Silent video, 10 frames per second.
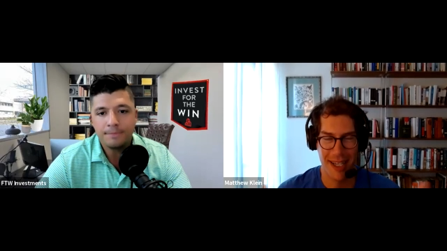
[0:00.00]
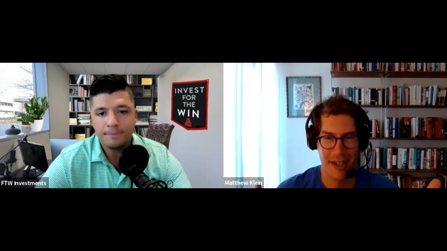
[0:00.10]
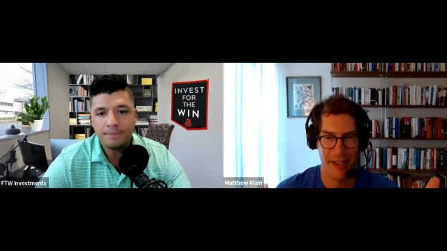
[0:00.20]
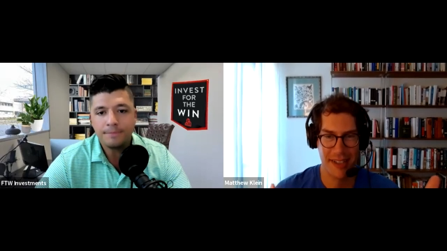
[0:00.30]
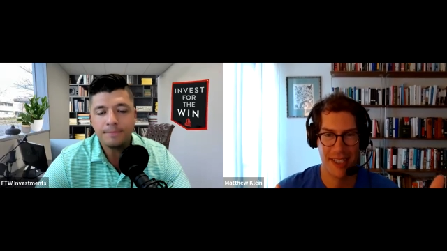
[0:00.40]

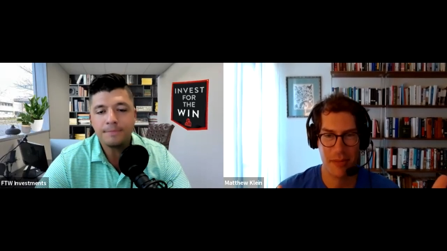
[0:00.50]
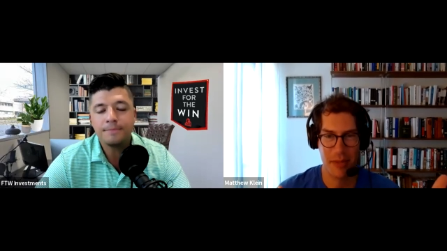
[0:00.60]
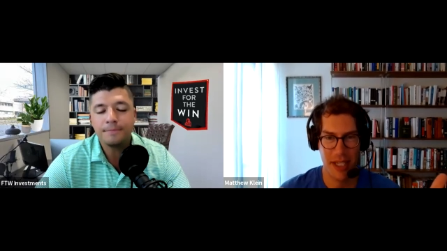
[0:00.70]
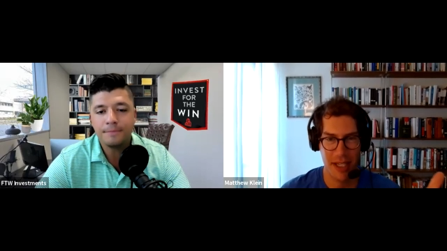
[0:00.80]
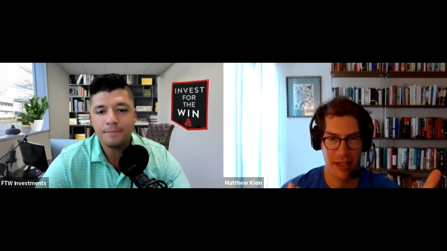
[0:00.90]
Speaker 1: as I said at the
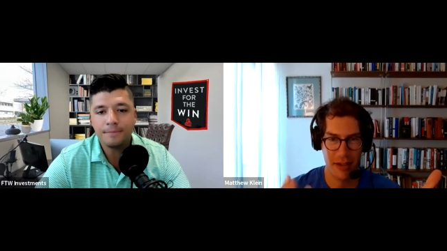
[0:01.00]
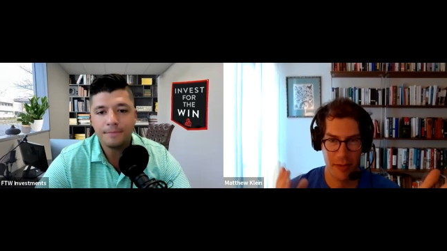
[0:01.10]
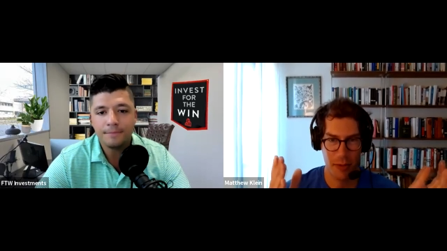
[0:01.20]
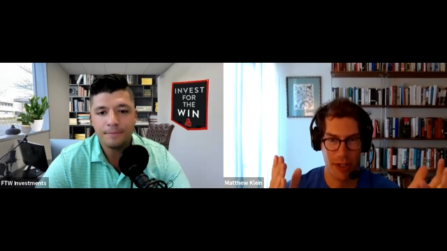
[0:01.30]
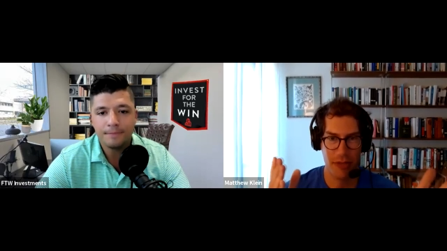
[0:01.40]
beginning, I
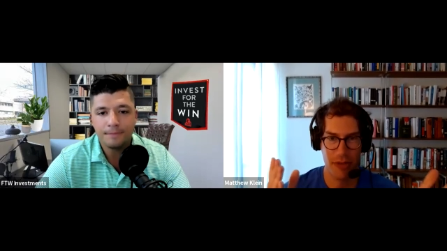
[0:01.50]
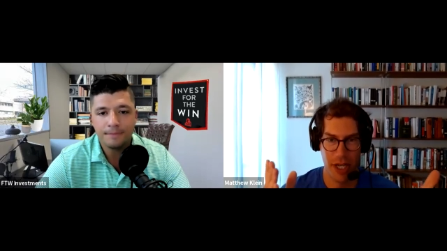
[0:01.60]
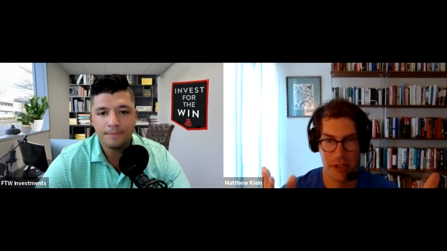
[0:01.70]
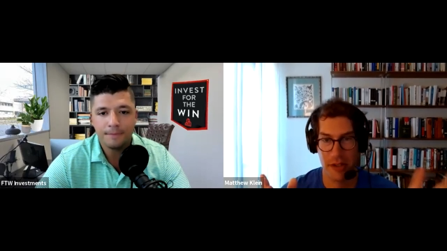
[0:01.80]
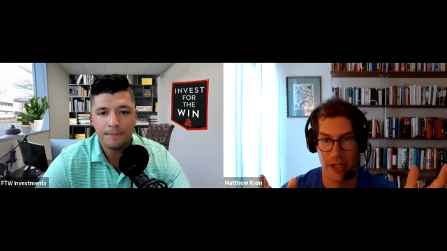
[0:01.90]
mean, really the
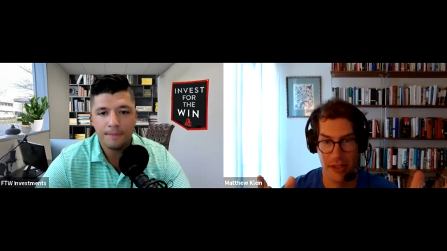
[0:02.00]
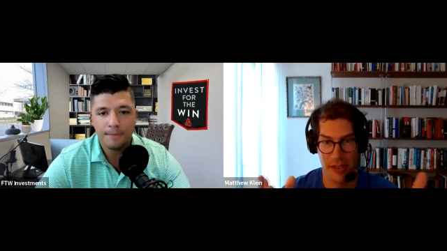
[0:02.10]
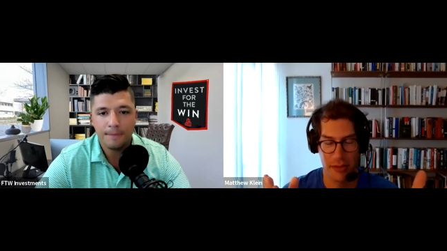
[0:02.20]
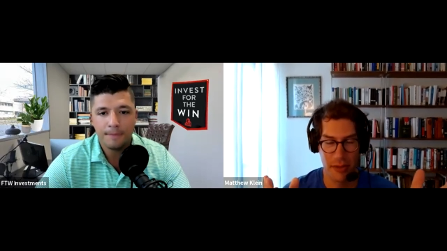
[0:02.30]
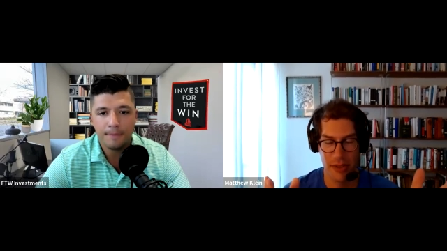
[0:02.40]
financial
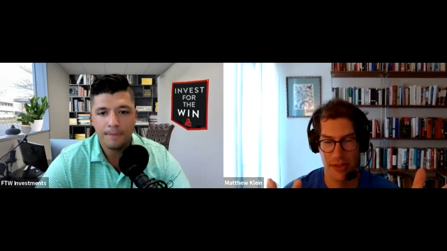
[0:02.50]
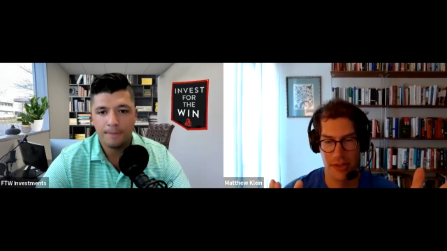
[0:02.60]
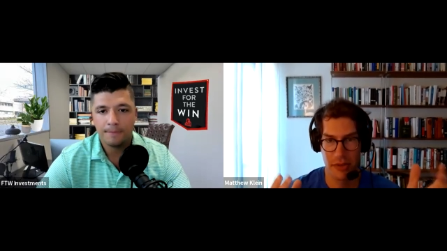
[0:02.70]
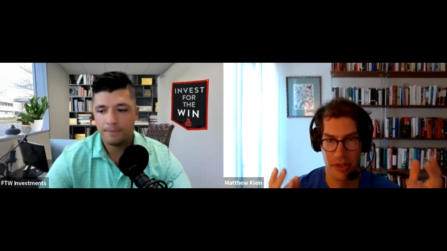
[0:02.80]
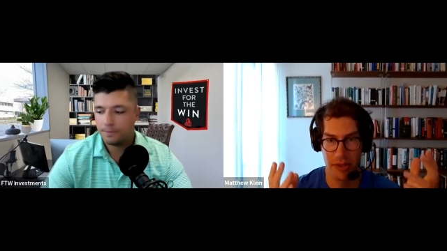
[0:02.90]
crisis was
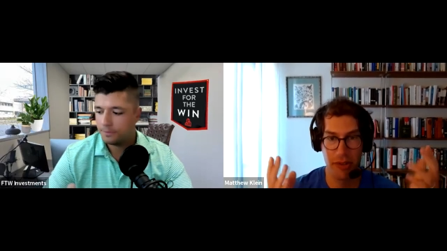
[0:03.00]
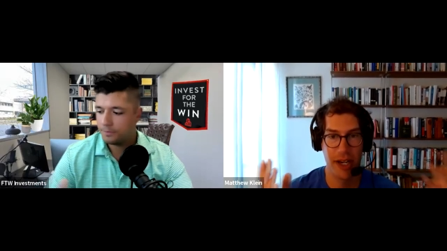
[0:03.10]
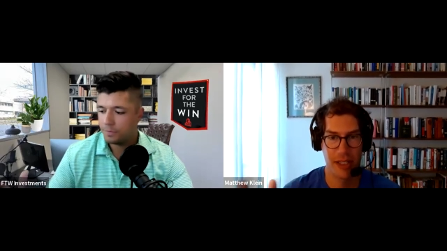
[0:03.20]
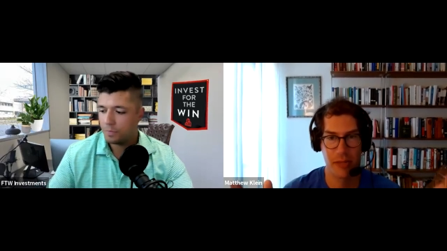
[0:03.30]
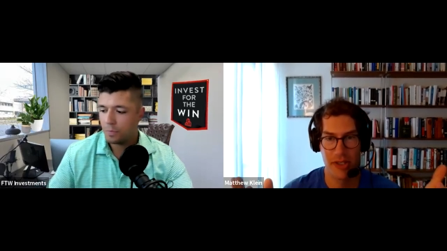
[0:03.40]
sort of a
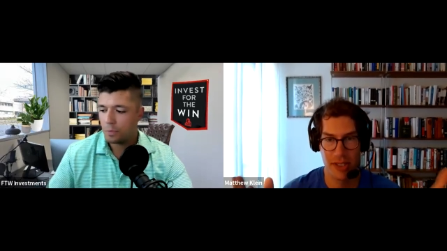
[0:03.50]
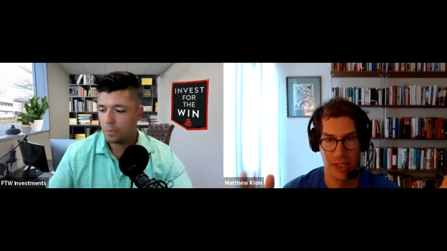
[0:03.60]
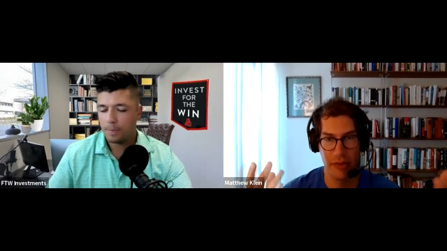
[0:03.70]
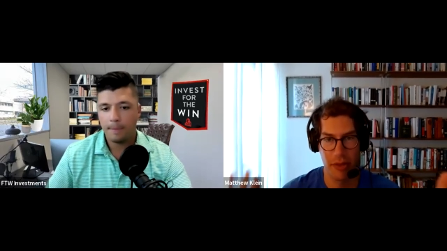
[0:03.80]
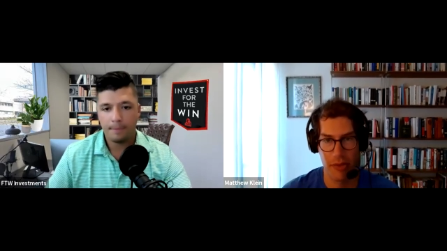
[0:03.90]
defining experience and
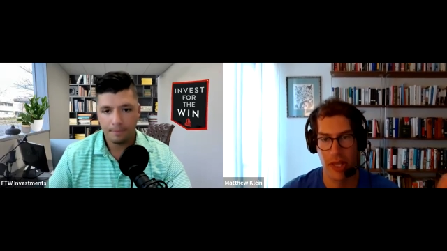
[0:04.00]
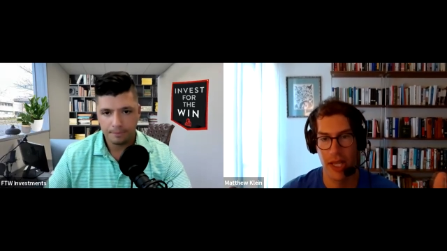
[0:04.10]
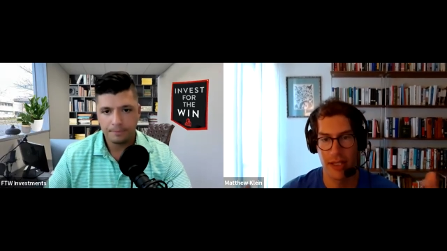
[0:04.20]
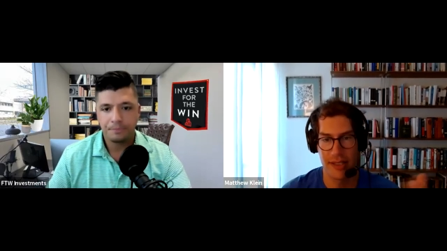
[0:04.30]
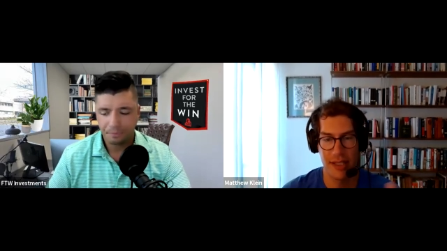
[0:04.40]
living through
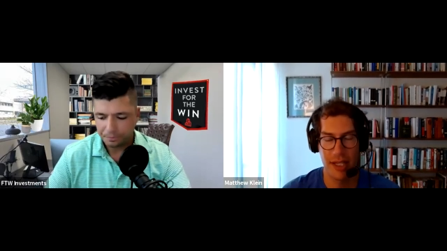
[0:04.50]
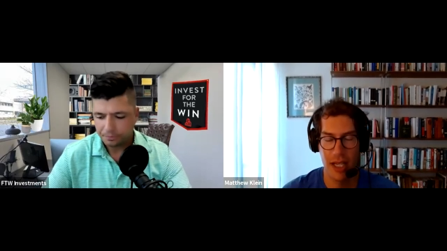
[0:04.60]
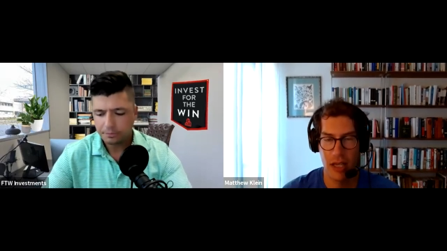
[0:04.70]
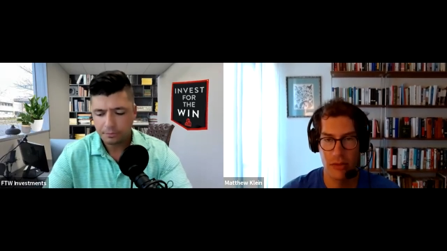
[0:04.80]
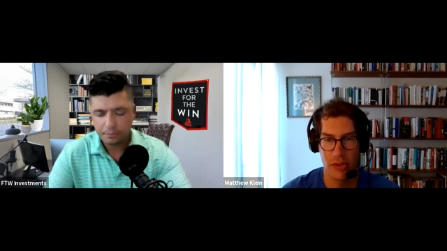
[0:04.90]
that and seeing
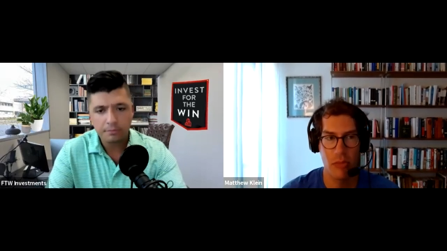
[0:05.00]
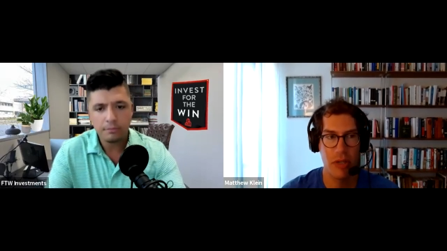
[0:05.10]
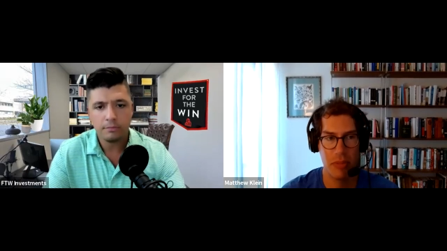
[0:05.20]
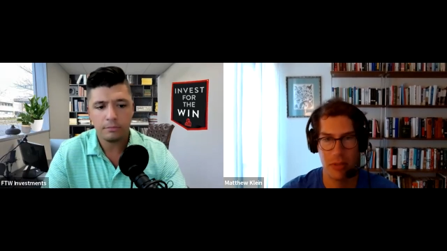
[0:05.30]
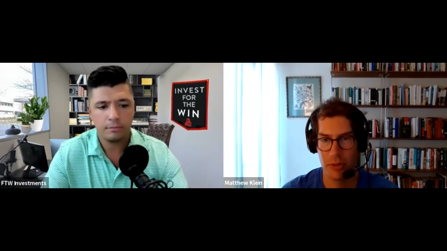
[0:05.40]
how so
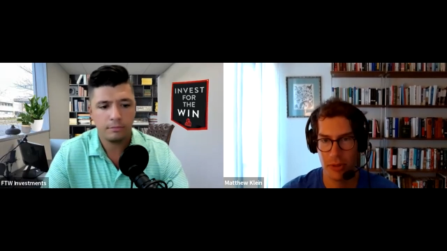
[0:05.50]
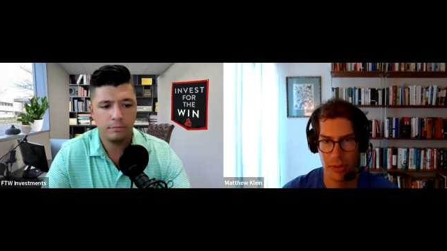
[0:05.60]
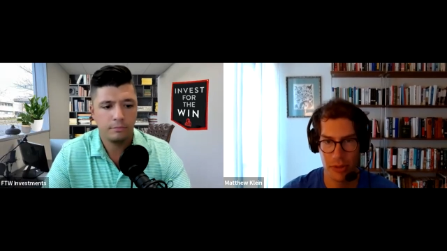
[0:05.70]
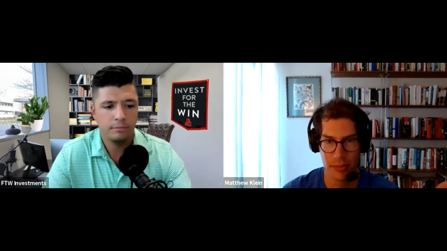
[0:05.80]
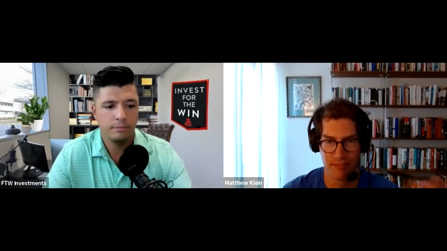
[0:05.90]
many people
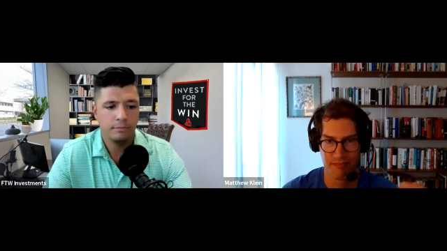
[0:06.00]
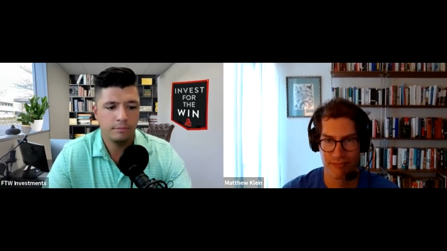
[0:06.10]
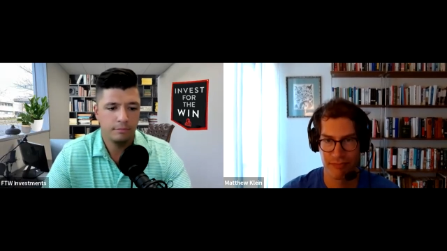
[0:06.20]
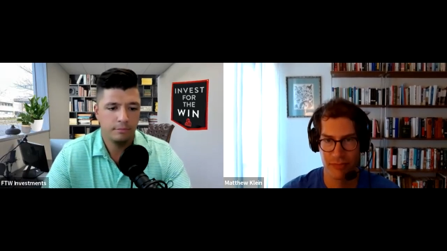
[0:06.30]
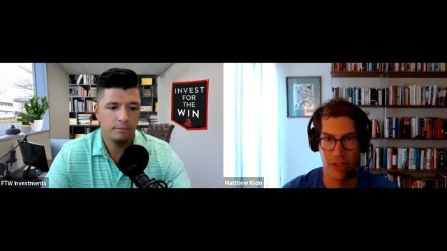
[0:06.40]
who,
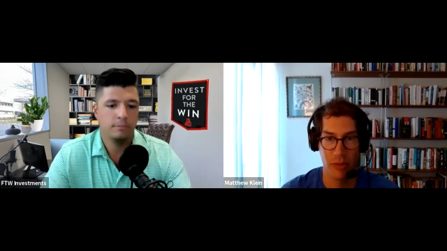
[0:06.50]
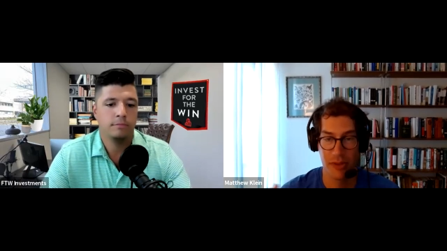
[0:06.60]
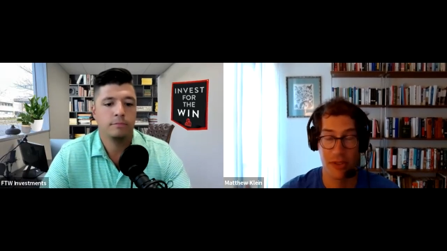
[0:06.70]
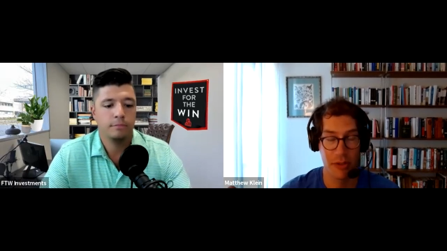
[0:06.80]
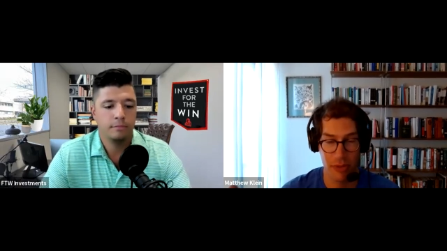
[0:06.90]
you know,
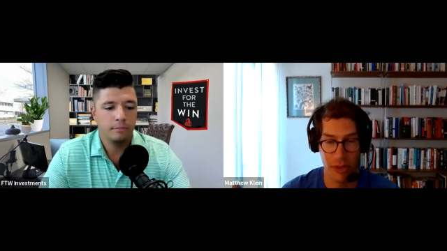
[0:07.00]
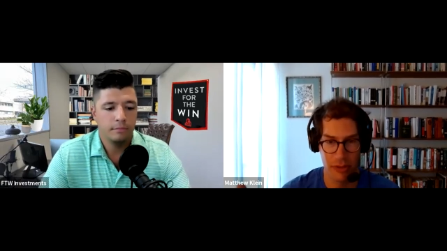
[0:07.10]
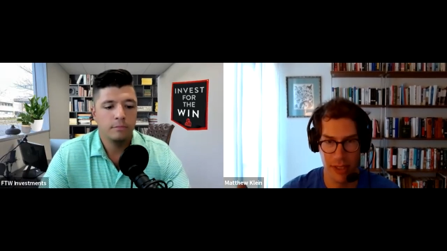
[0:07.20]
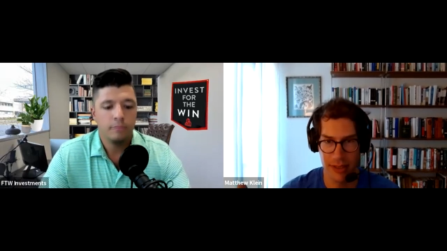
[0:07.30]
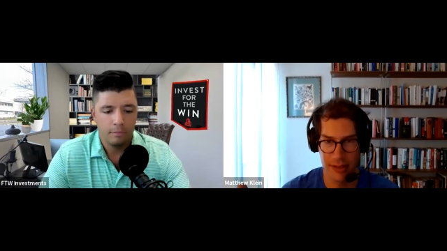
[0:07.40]
wasn't their
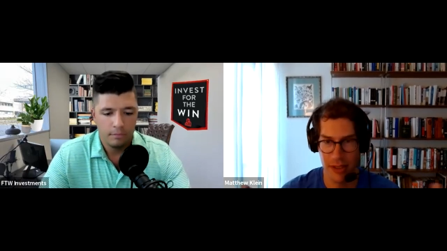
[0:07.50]
fault, right?